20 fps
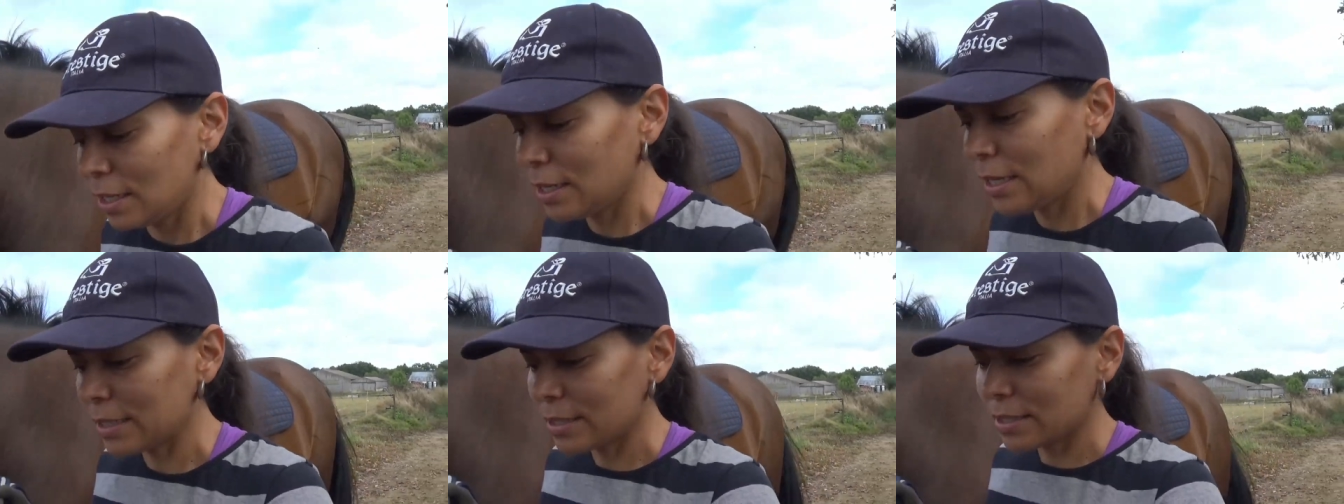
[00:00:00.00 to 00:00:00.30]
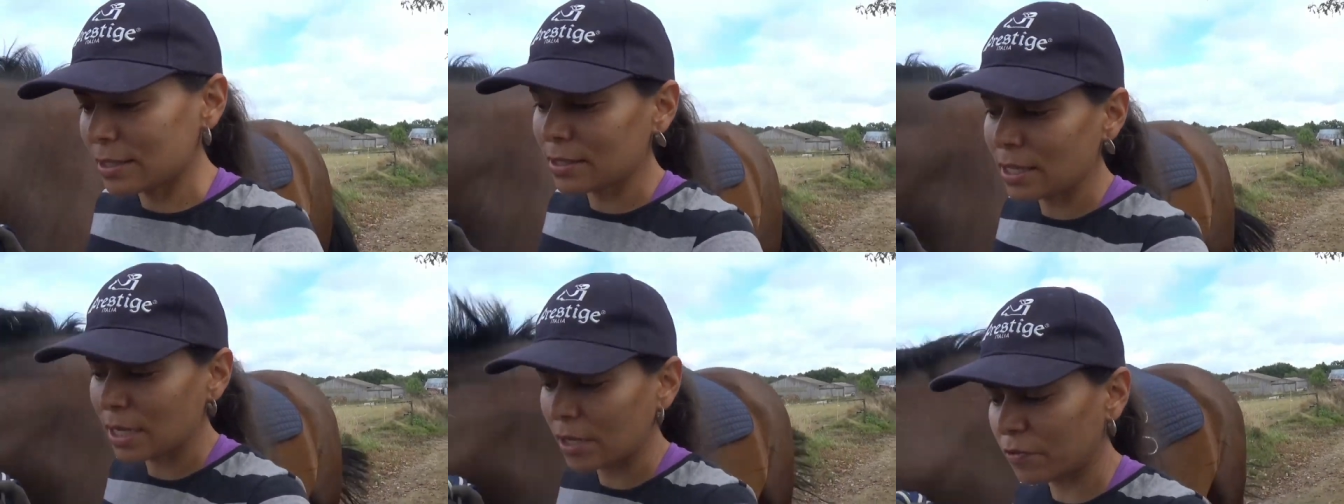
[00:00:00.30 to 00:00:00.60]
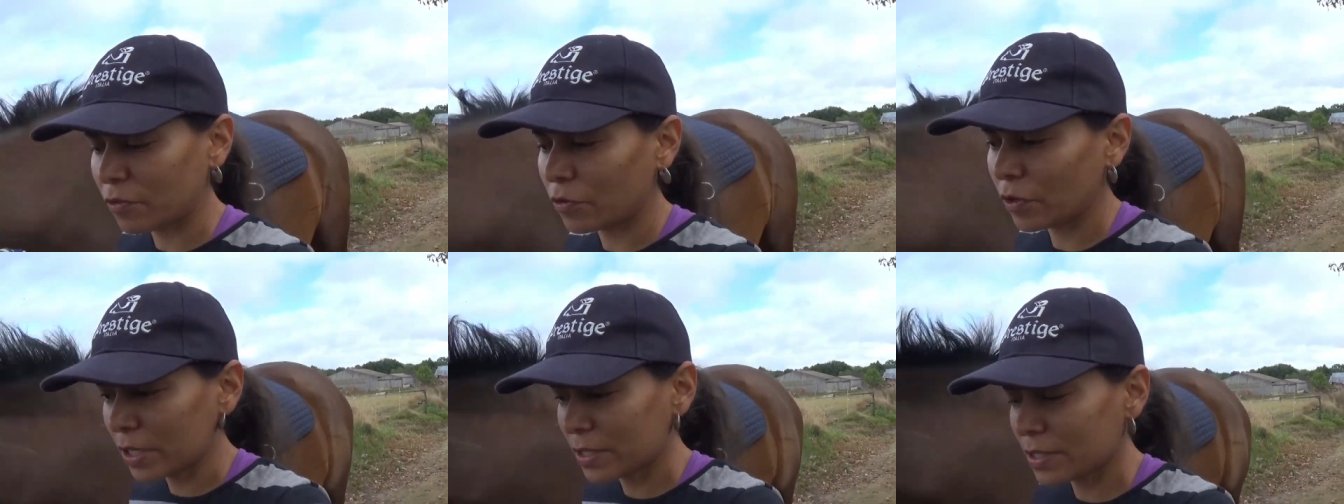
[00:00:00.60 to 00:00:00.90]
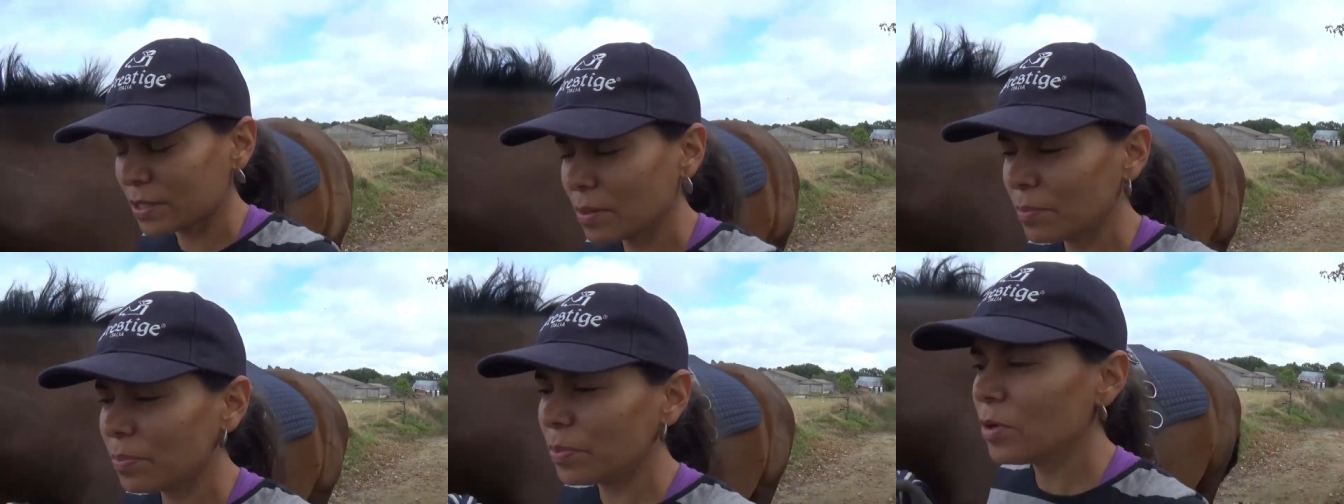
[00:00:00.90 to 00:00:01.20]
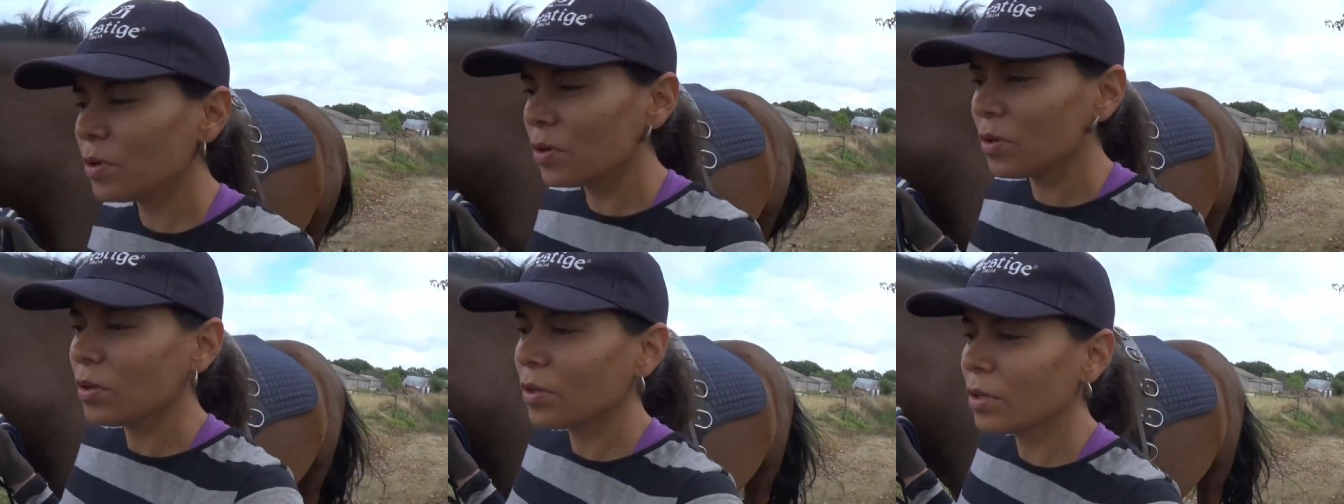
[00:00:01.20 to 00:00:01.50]
Let's take for
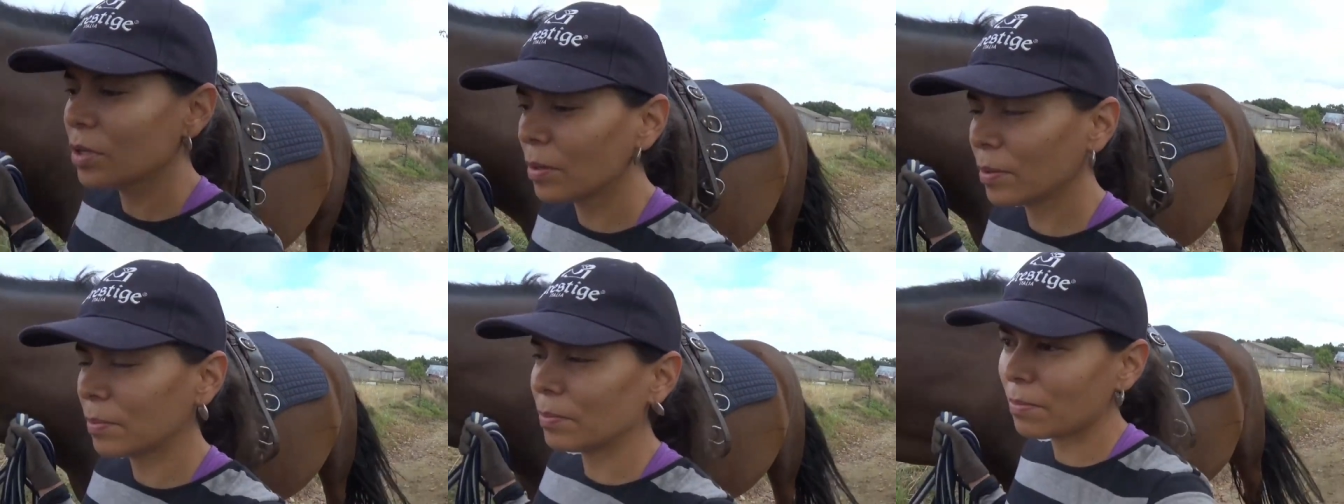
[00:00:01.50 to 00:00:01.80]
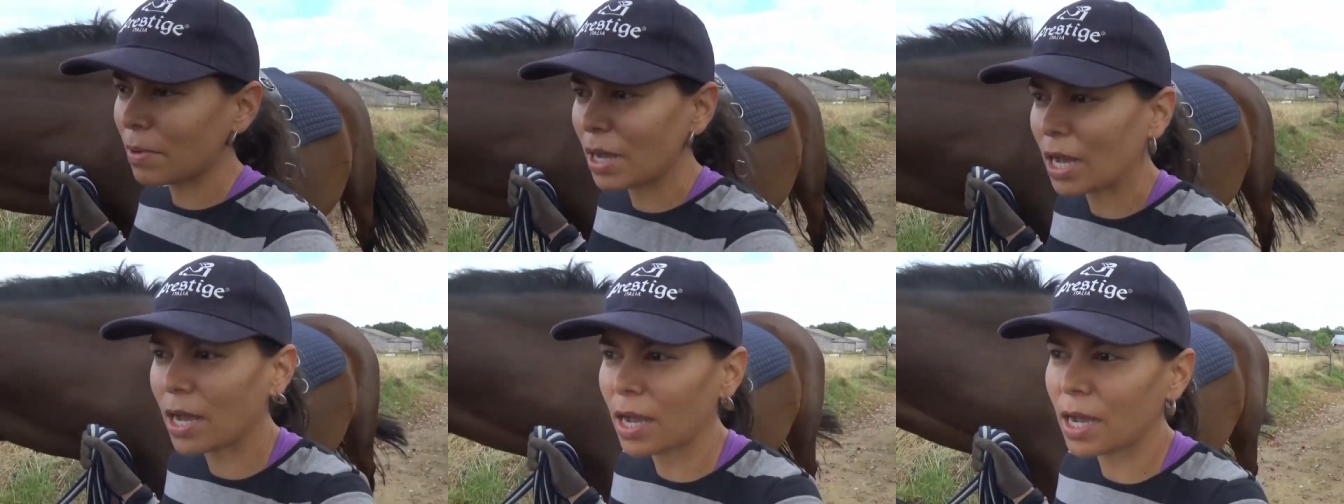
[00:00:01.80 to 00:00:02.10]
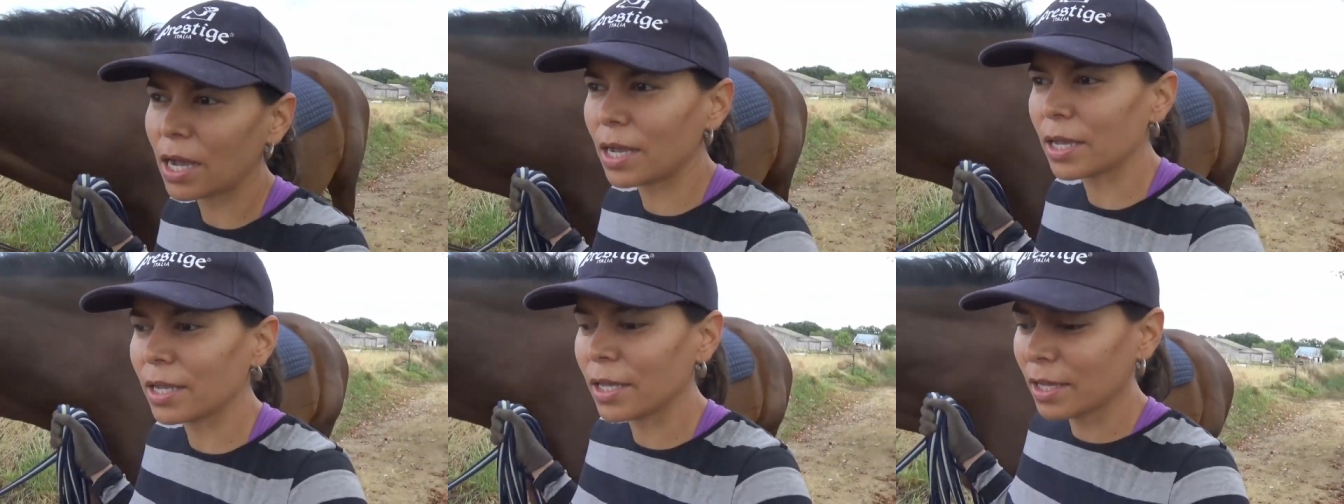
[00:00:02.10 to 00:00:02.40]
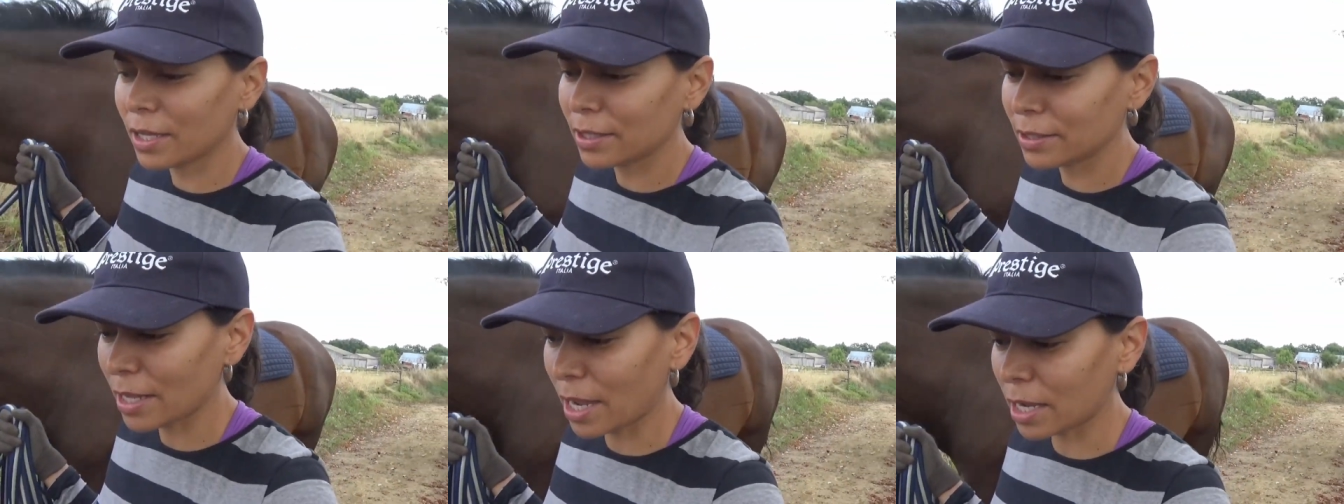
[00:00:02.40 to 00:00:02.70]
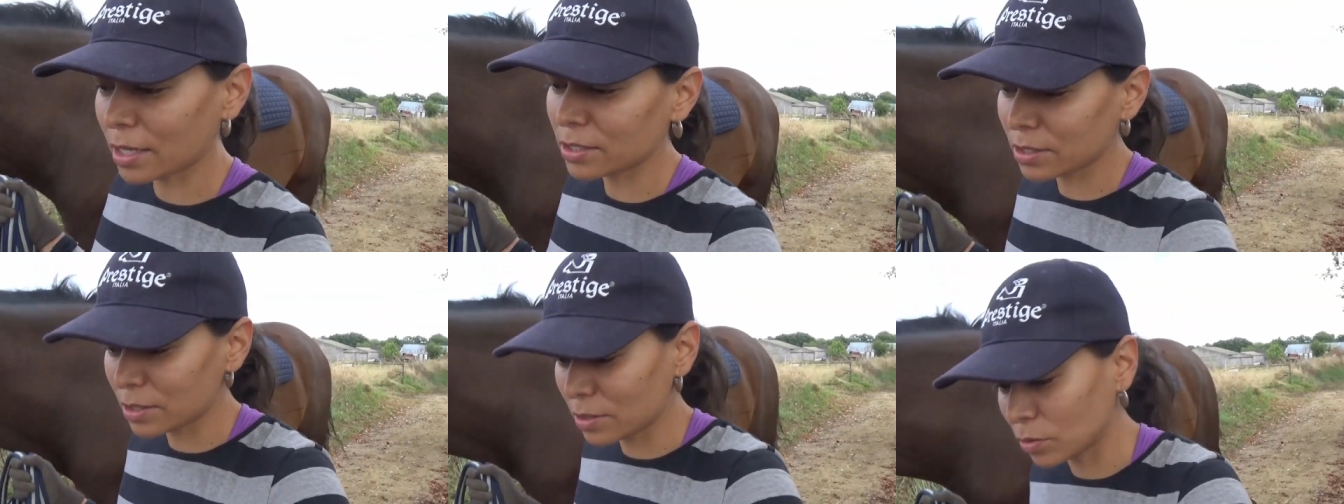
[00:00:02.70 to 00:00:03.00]
example my
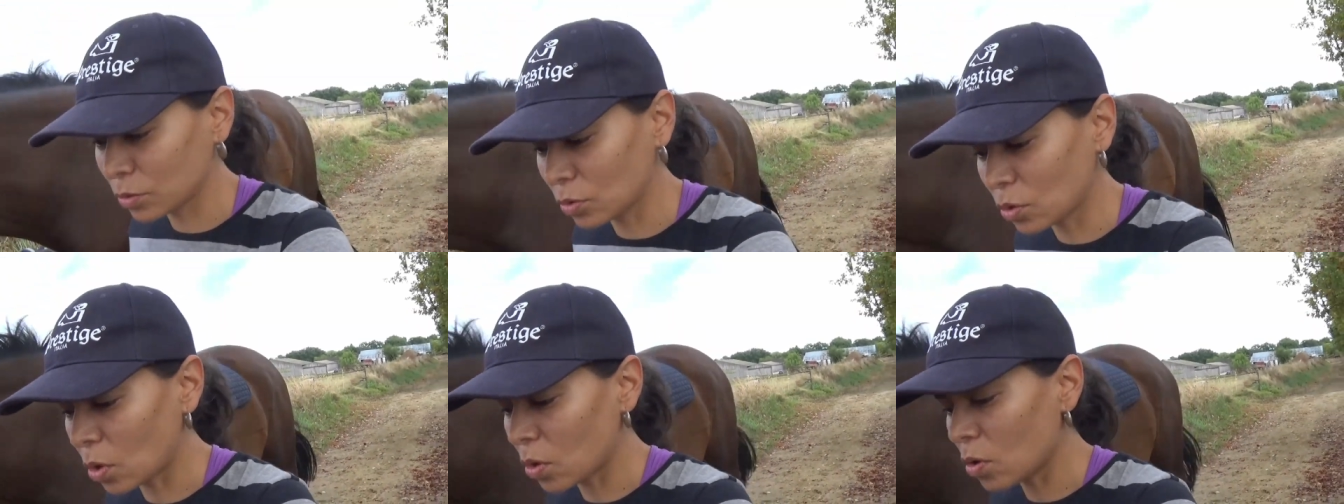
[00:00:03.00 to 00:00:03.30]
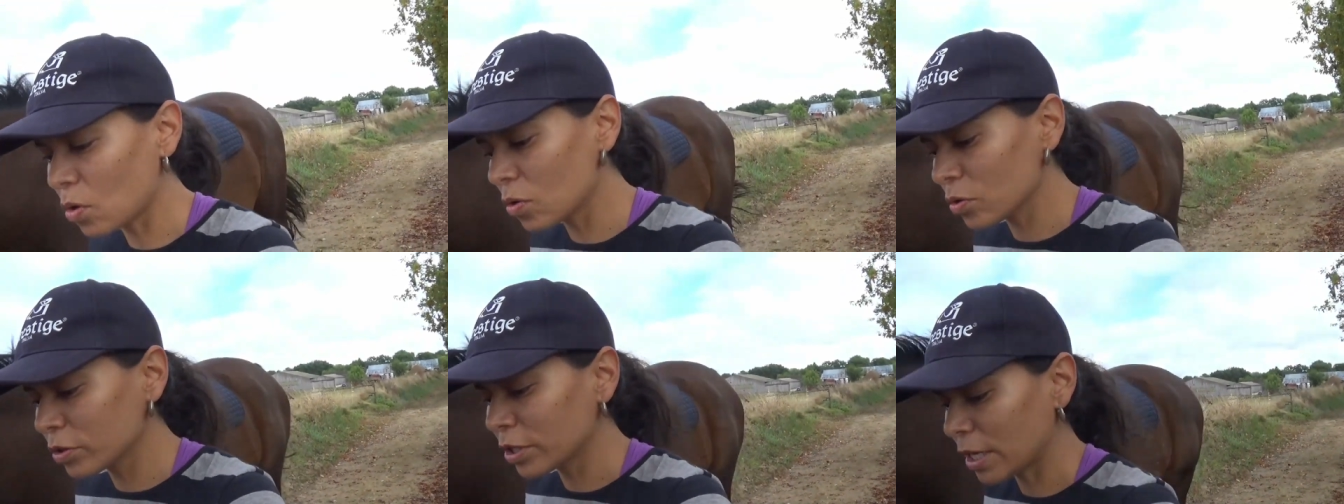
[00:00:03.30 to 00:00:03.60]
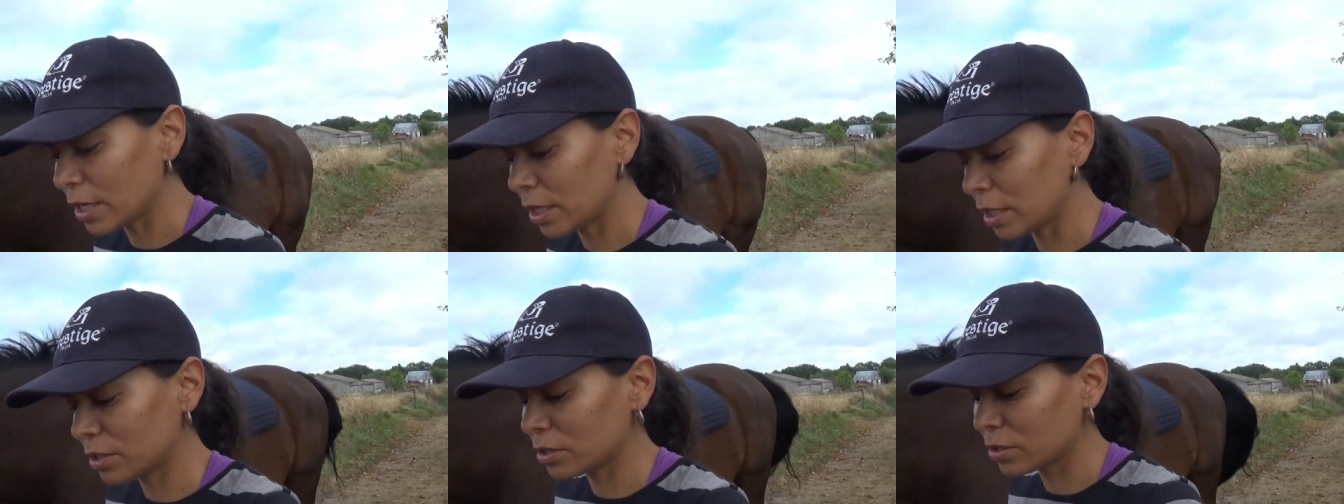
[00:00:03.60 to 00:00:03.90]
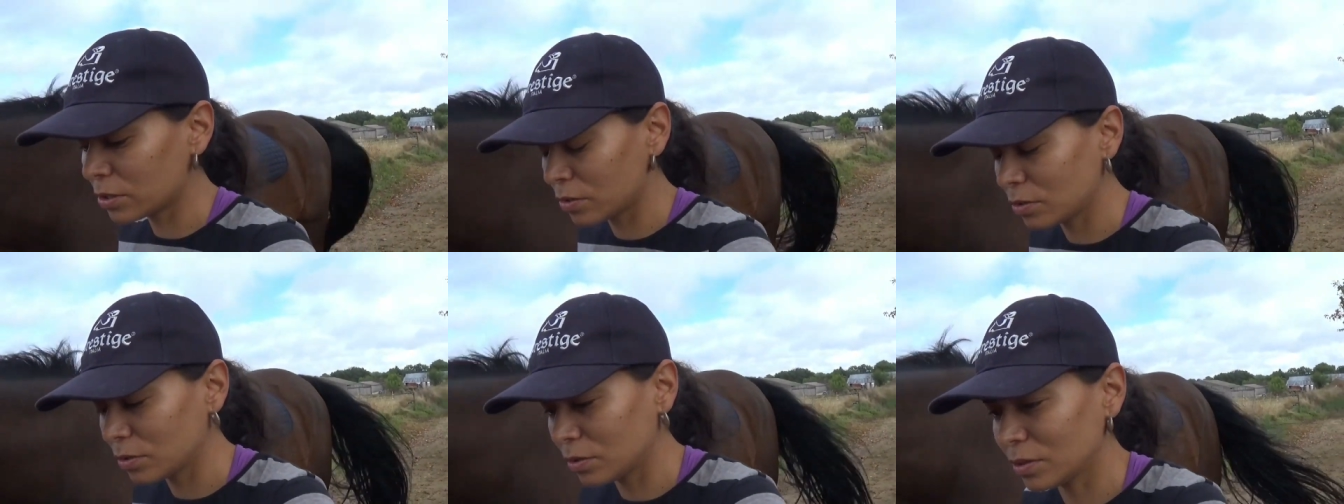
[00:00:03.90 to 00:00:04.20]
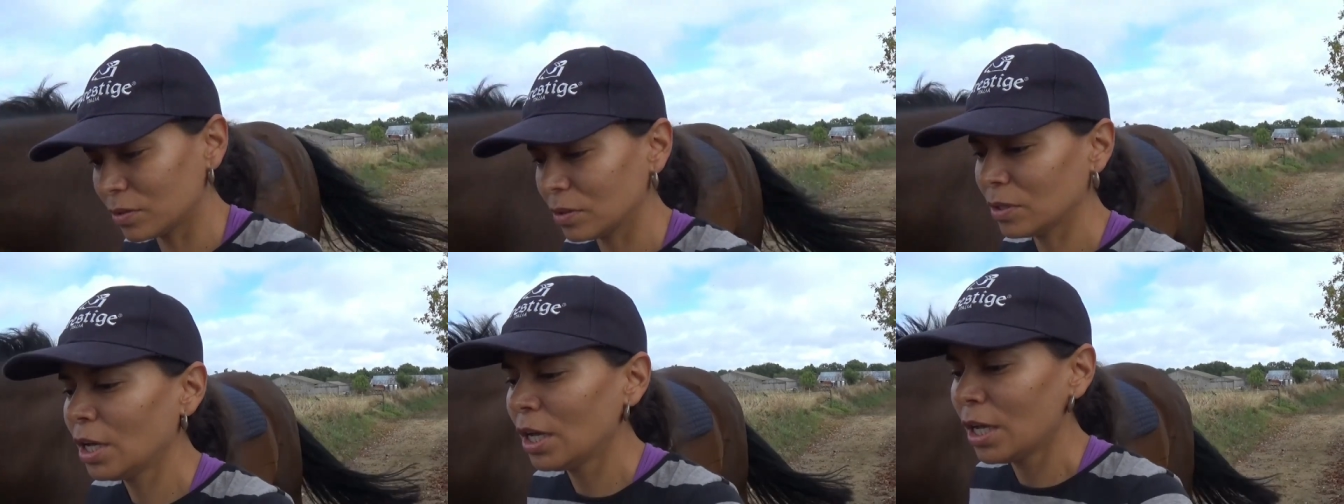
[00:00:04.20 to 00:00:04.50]
next goal that is
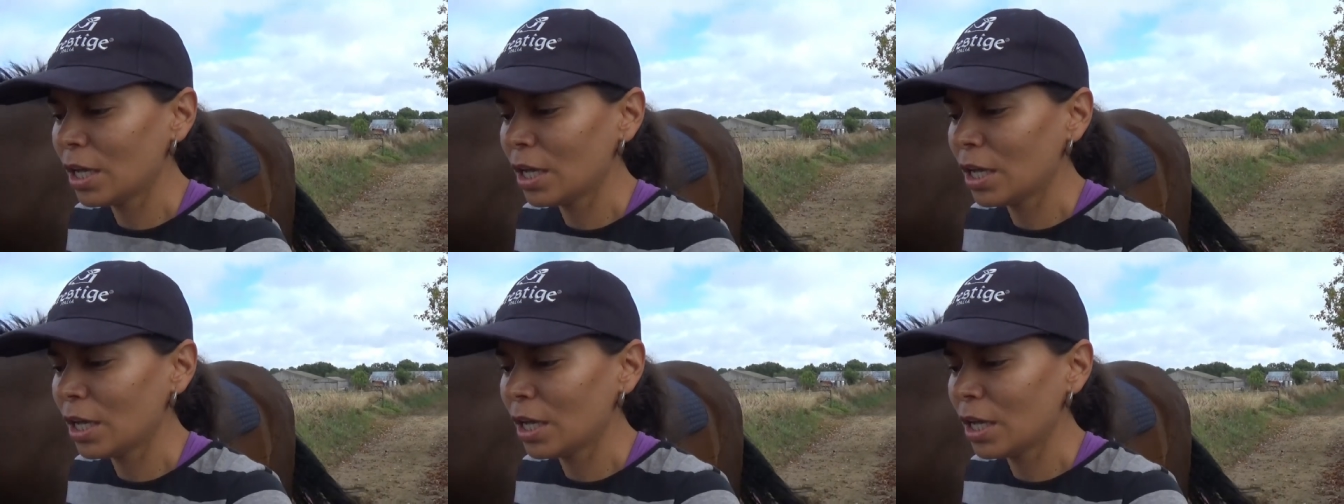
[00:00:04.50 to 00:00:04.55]
to